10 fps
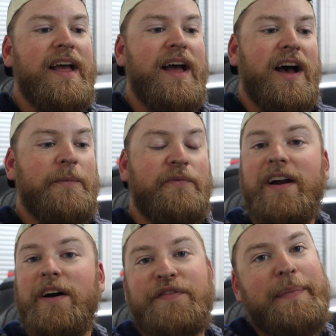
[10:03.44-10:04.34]

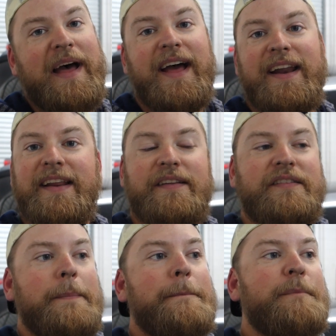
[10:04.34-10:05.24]
Right off the bat, it
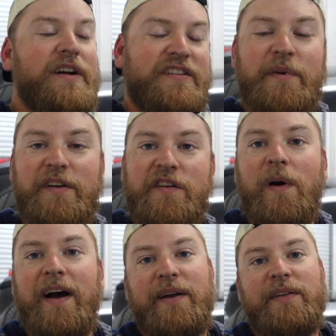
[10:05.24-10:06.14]
is much
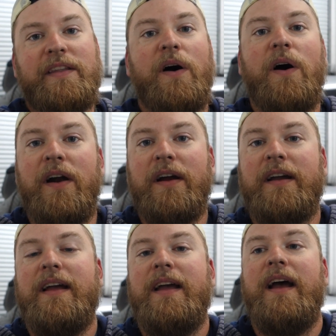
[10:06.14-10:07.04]
quieter than the Arc.
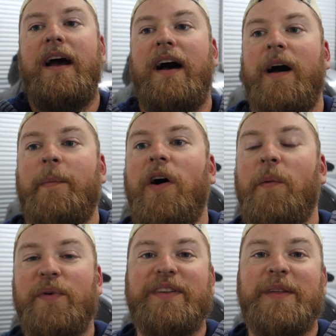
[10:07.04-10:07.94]

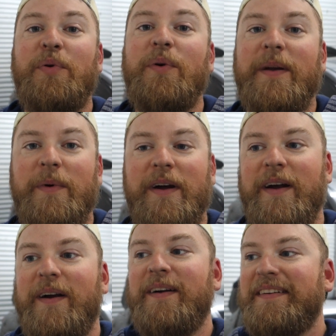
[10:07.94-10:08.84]
Almost to the point
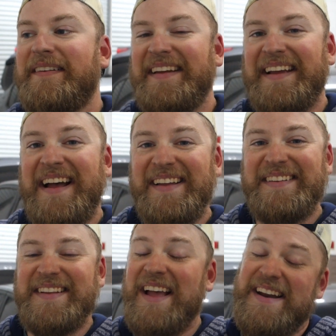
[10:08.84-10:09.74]
where it
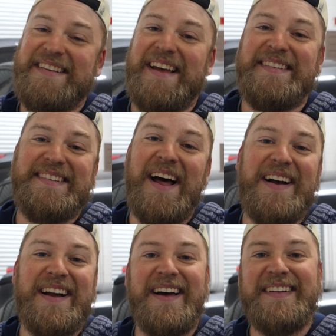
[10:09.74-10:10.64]
kind of sounds
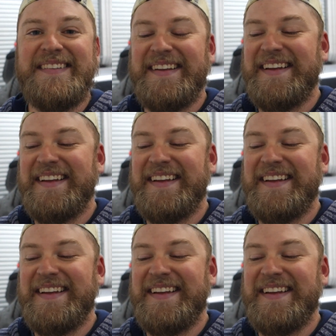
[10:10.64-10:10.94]
stock, honestly.